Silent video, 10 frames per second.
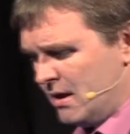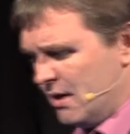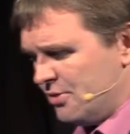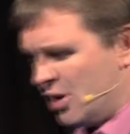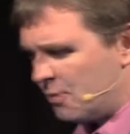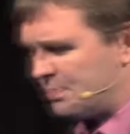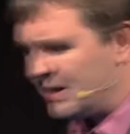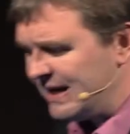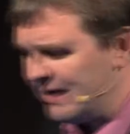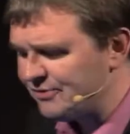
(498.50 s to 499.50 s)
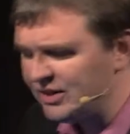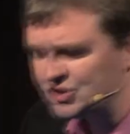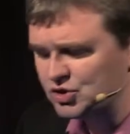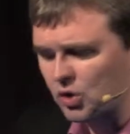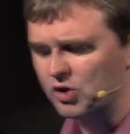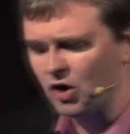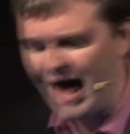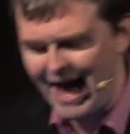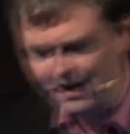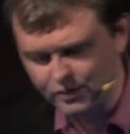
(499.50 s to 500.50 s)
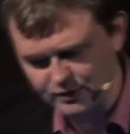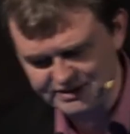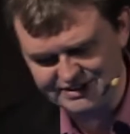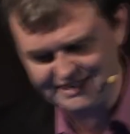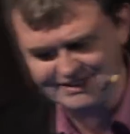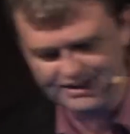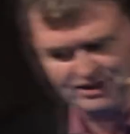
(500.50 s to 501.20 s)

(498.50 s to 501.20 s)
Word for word: There are plenty of historical accuracies in